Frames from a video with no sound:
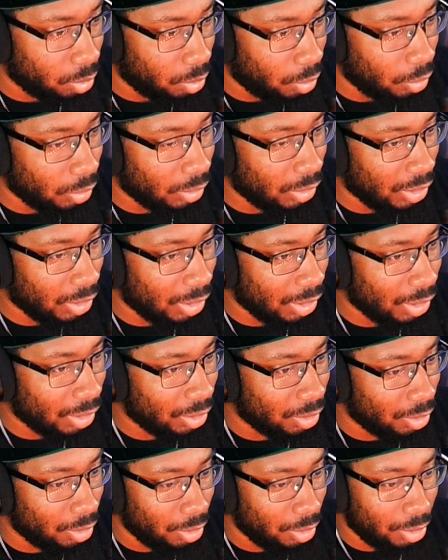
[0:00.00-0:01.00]
Oh, nah.
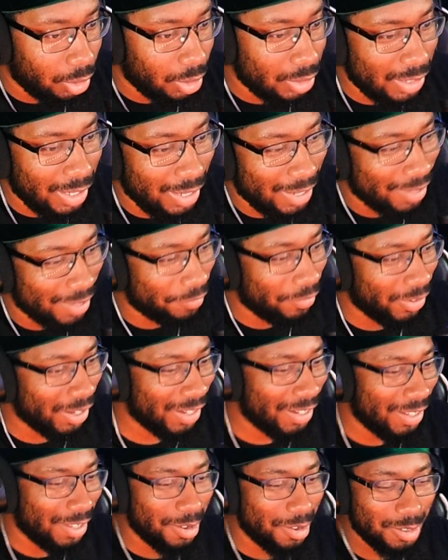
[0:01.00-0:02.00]
Is that
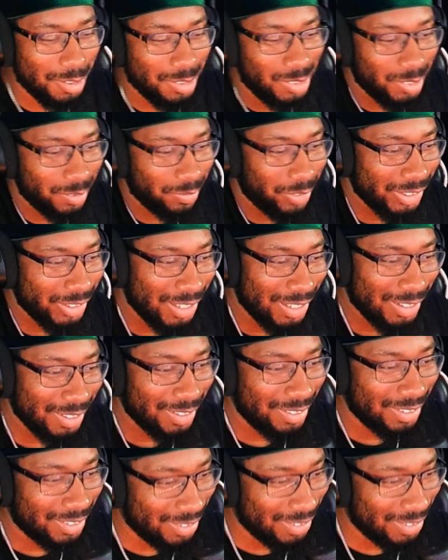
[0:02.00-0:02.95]
freaking Goku's voice actor?